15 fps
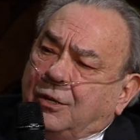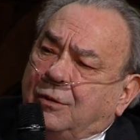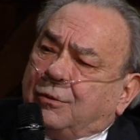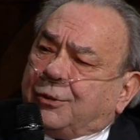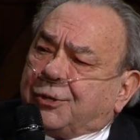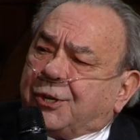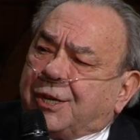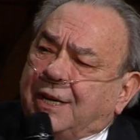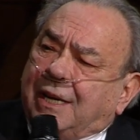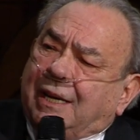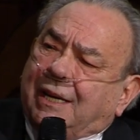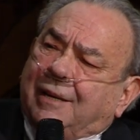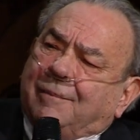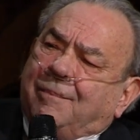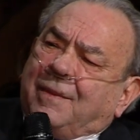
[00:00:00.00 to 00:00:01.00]
you will
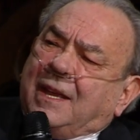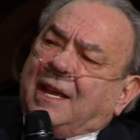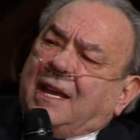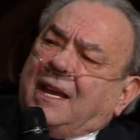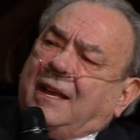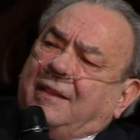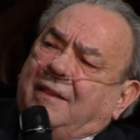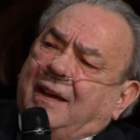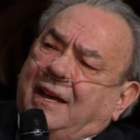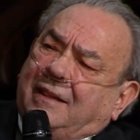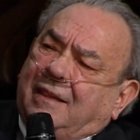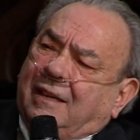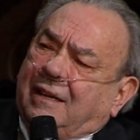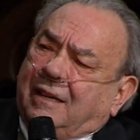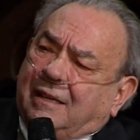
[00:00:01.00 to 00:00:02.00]
see
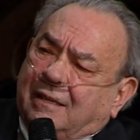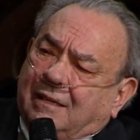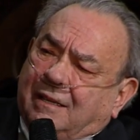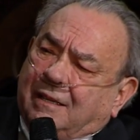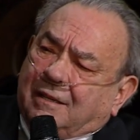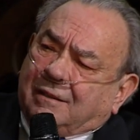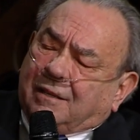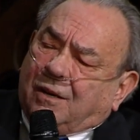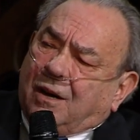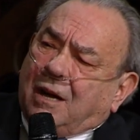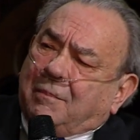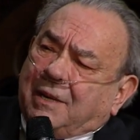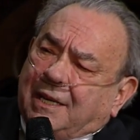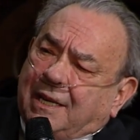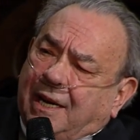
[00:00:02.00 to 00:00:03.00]
that the uh,
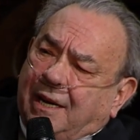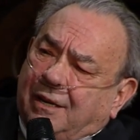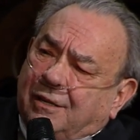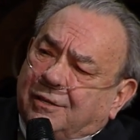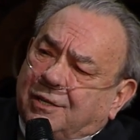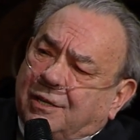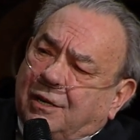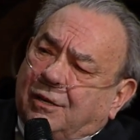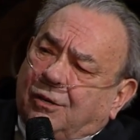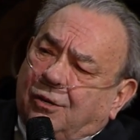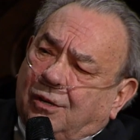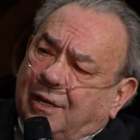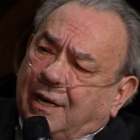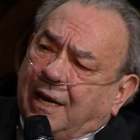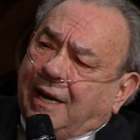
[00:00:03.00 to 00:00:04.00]
commentators
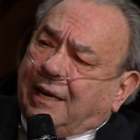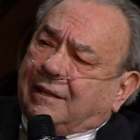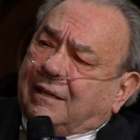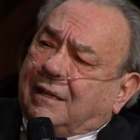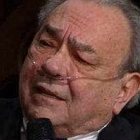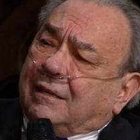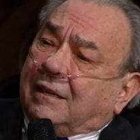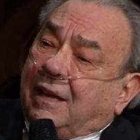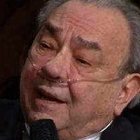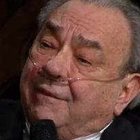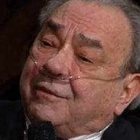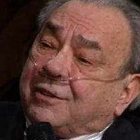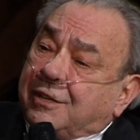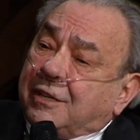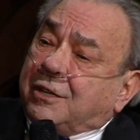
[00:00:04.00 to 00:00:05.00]
look at the
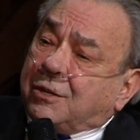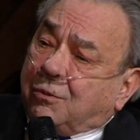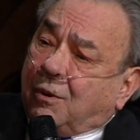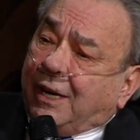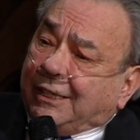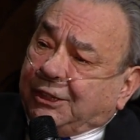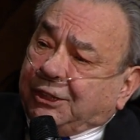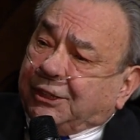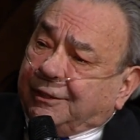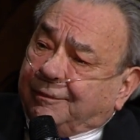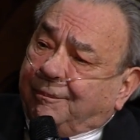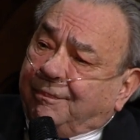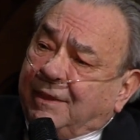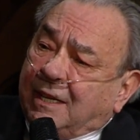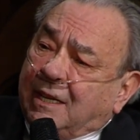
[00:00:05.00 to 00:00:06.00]
life
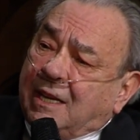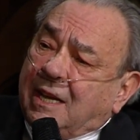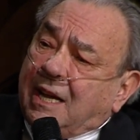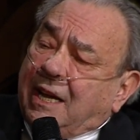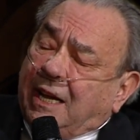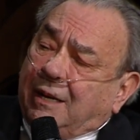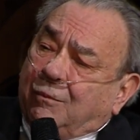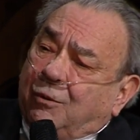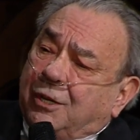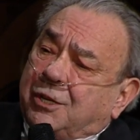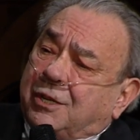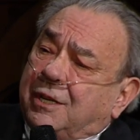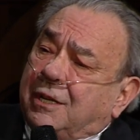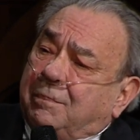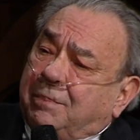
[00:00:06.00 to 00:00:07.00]
situation in
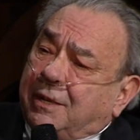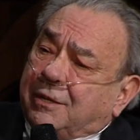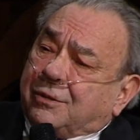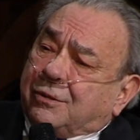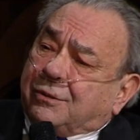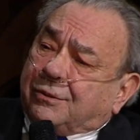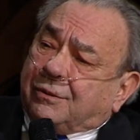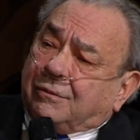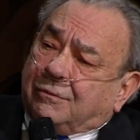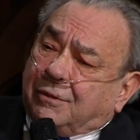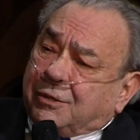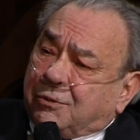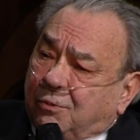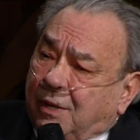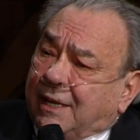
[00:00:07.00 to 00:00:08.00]
which the epistle
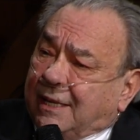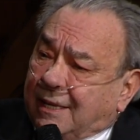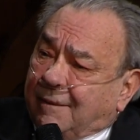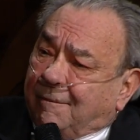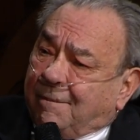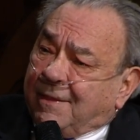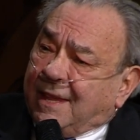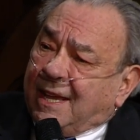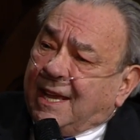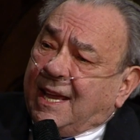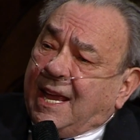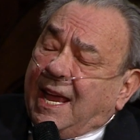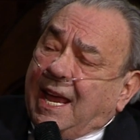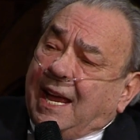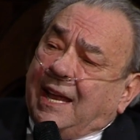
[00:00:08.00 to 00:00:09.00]
was written.
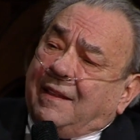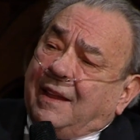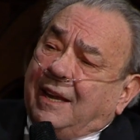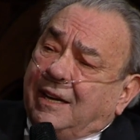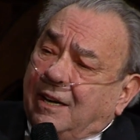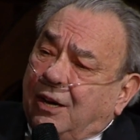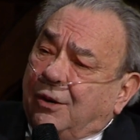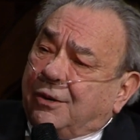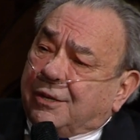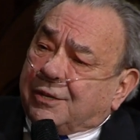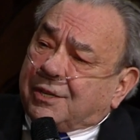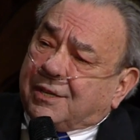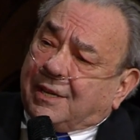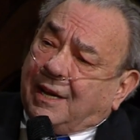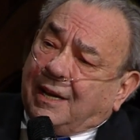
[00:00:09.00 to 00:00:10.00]
And they
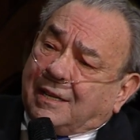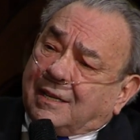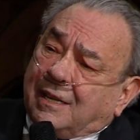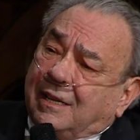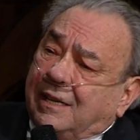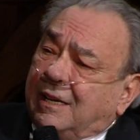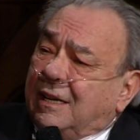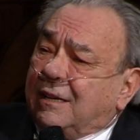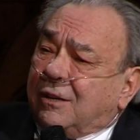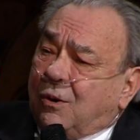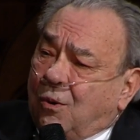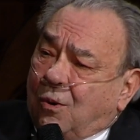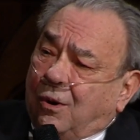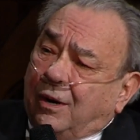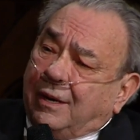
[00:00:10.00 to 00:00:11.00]
notice that uh, in
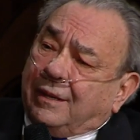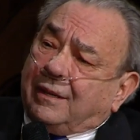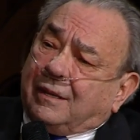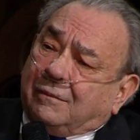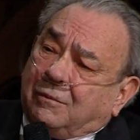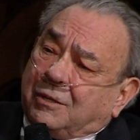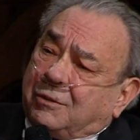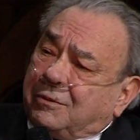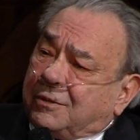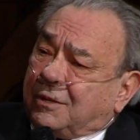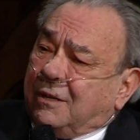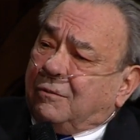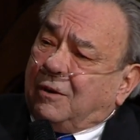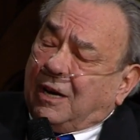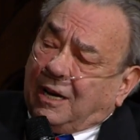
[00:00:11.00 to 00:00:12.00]
Corinth, which was
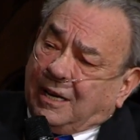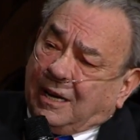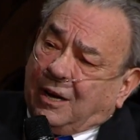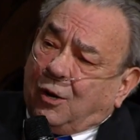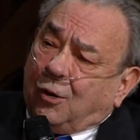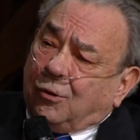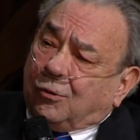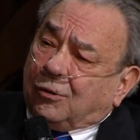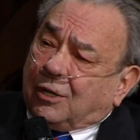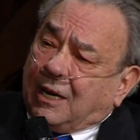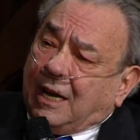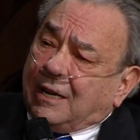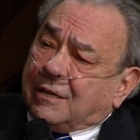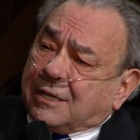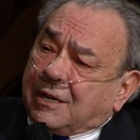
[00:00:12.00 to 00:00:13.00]
an uh,
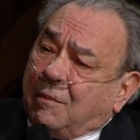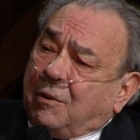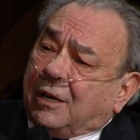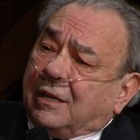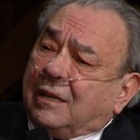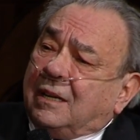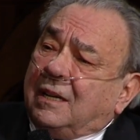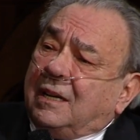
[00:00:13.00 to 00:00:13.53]
kind of somewhat